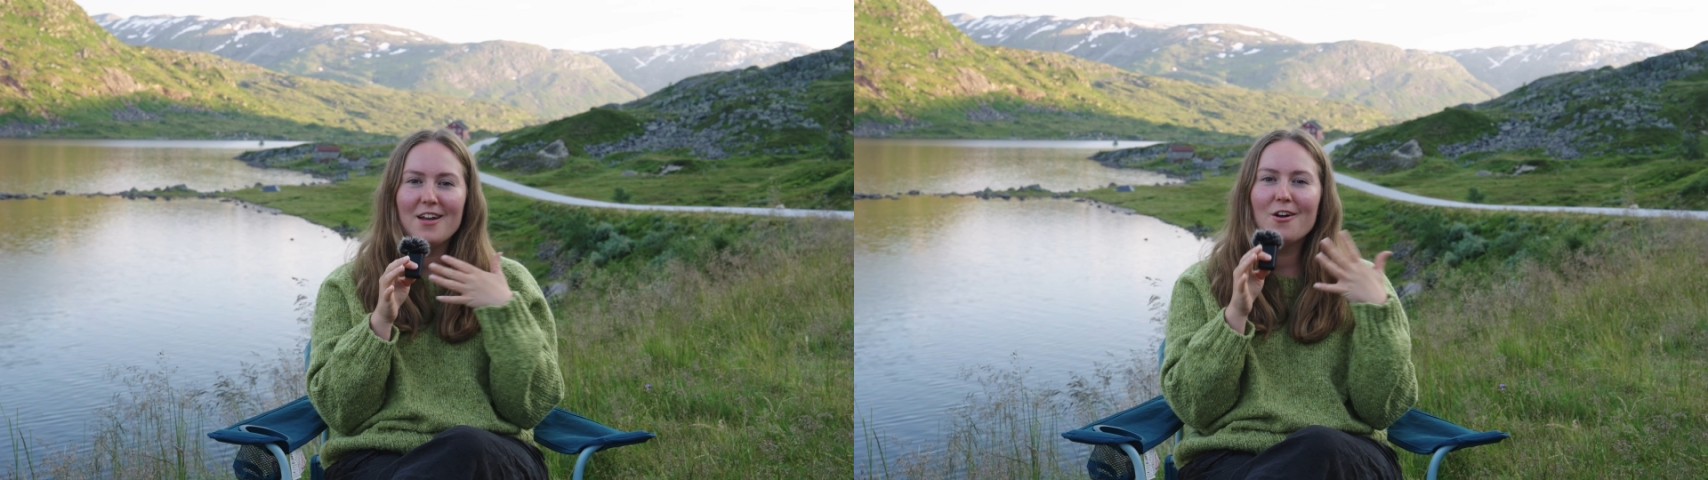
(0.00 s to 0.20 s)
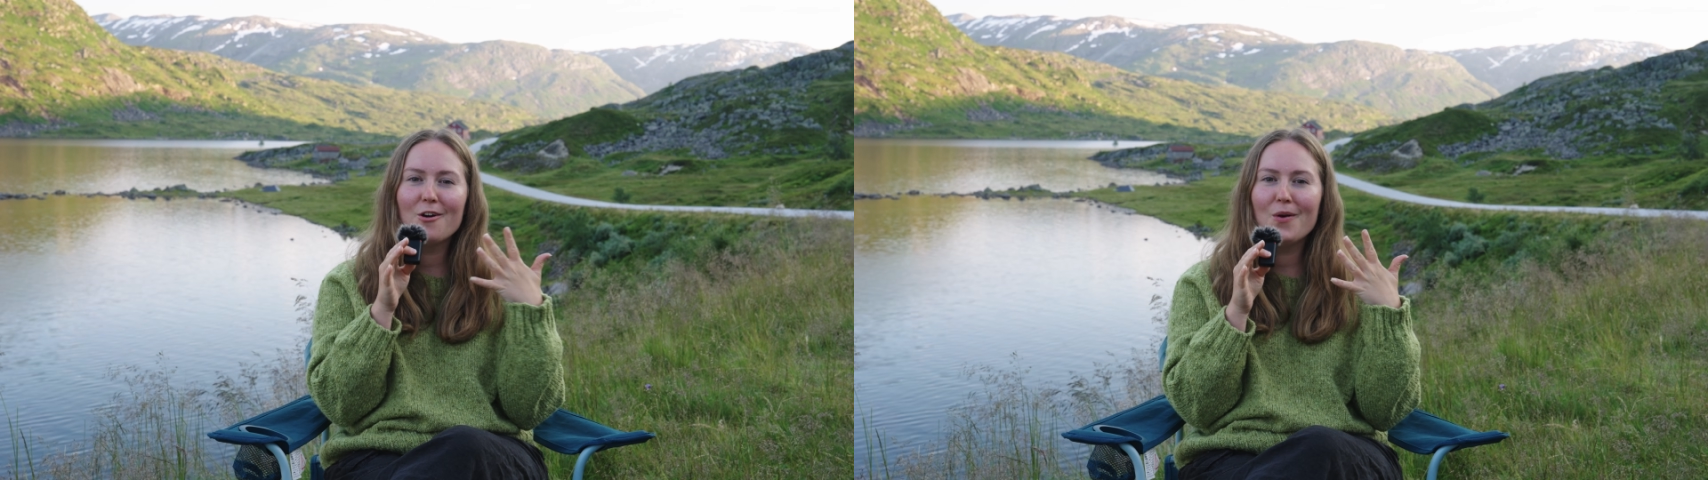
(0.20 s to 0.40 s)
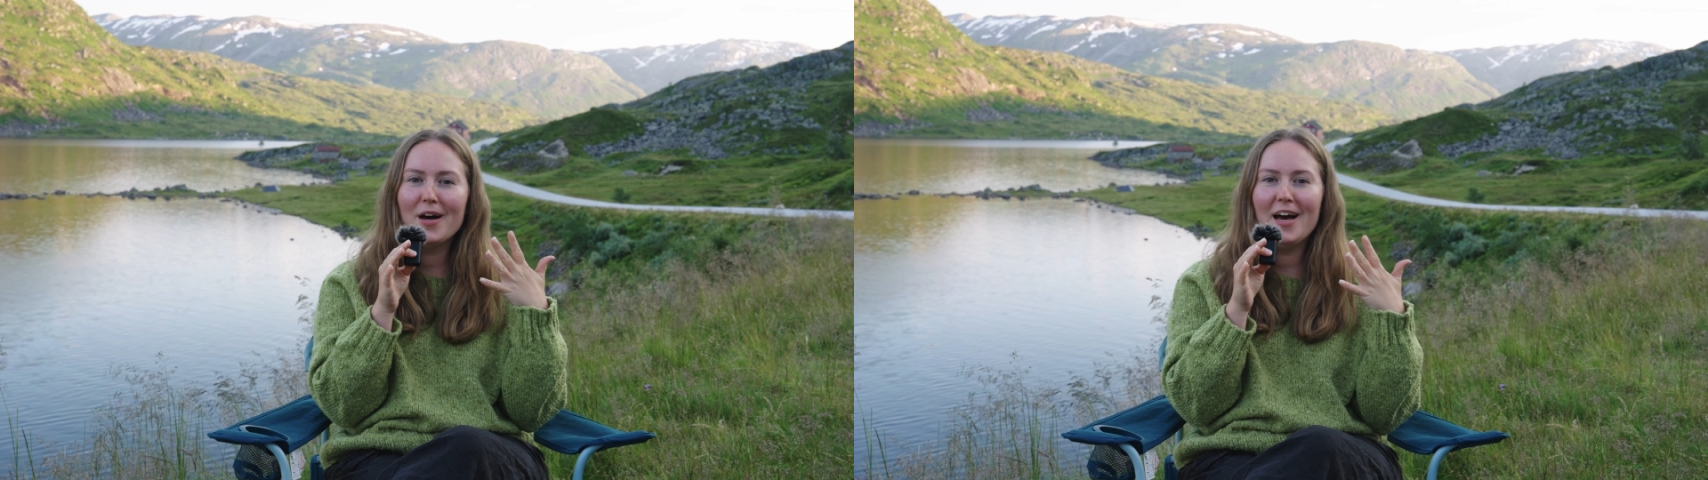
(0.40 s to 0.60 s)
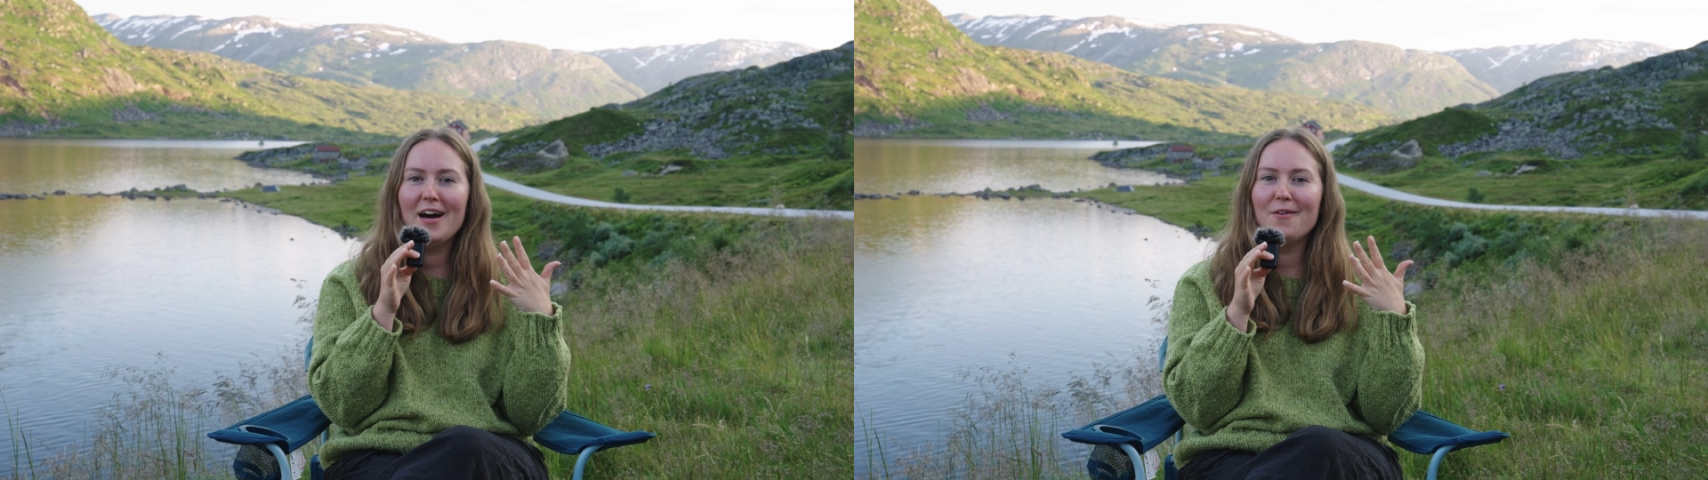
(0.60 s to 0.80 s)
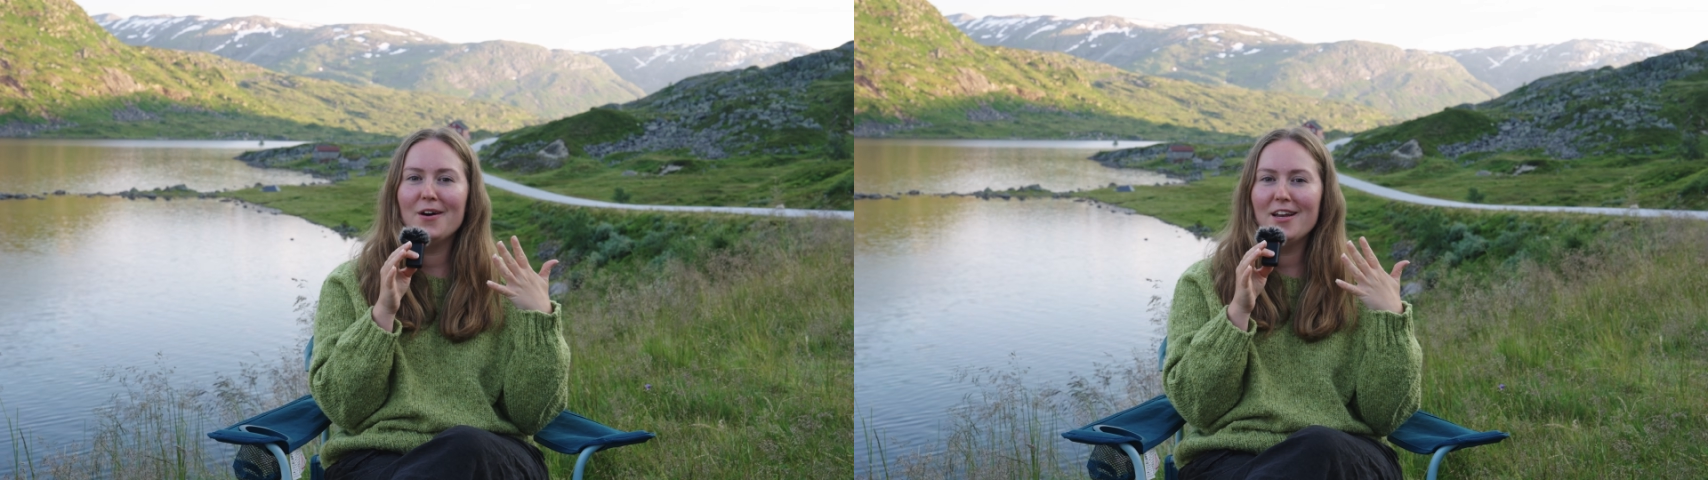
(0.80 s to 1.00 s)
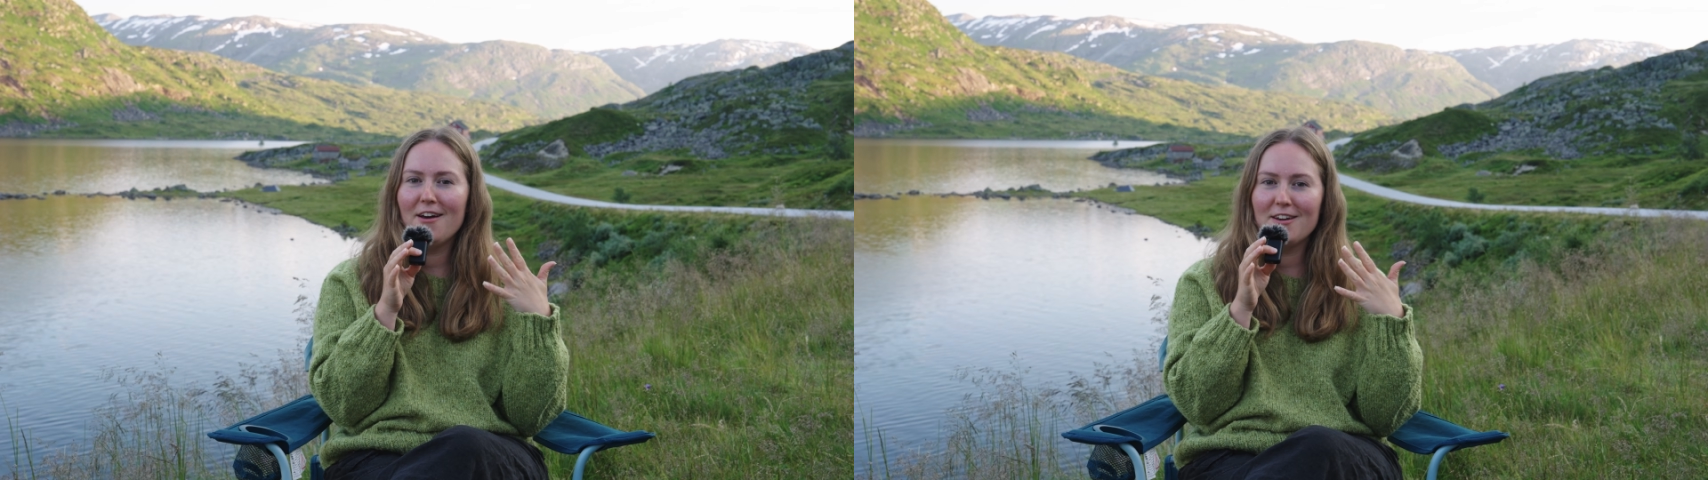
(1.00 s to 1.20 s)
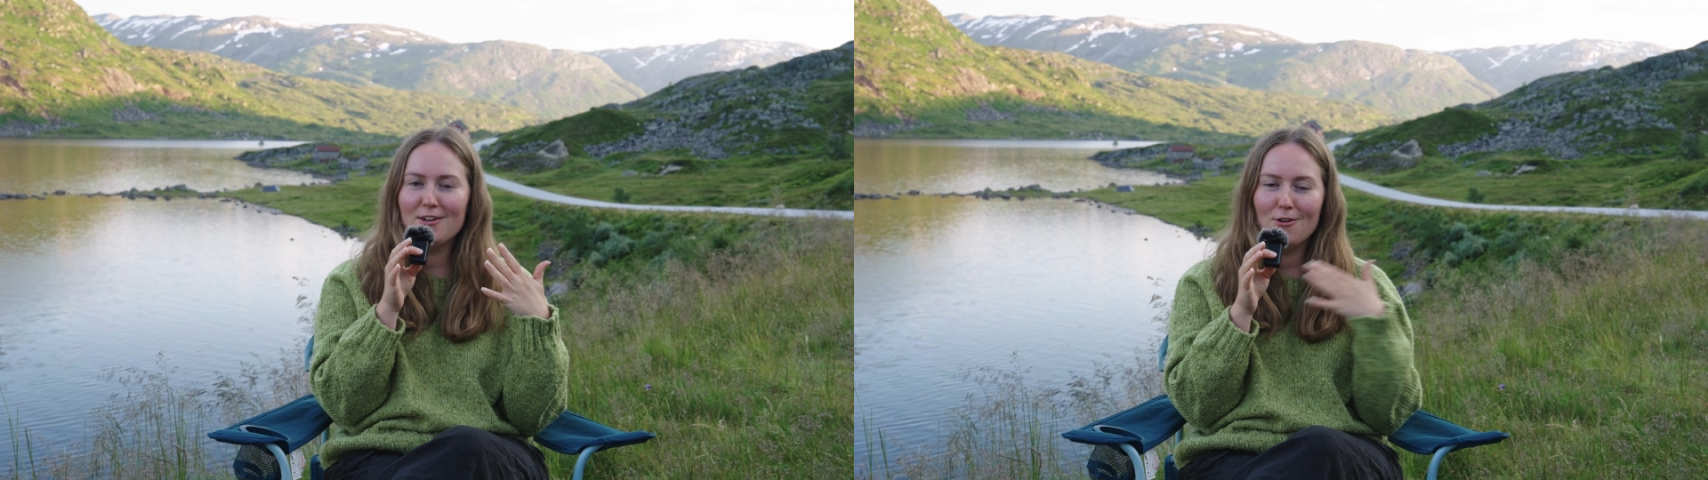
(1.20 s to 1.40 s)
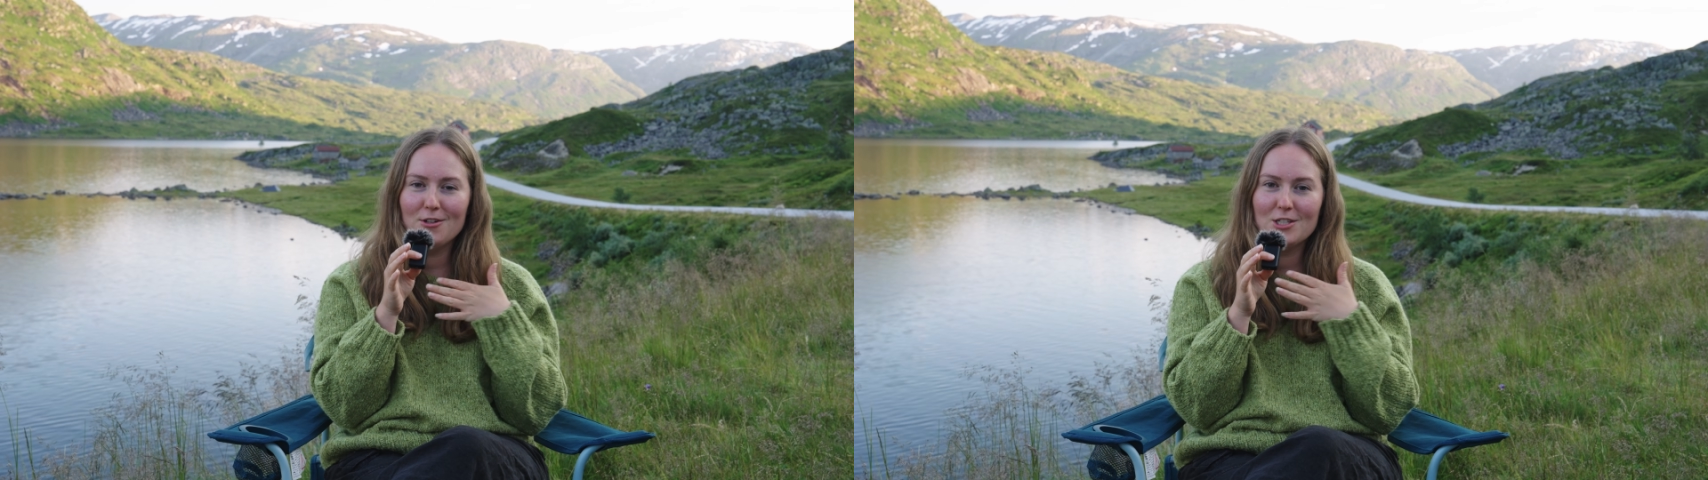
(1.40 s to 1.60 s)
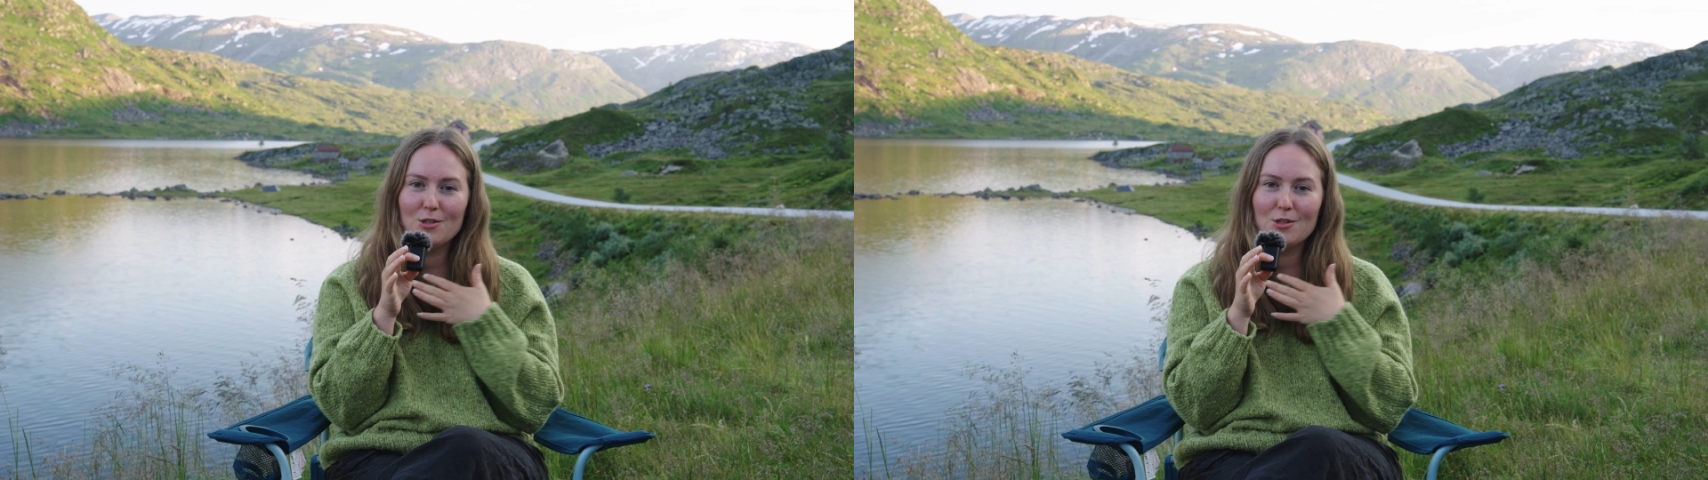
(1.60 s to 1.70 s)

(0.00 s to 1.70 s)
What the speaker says: not quite how I like collars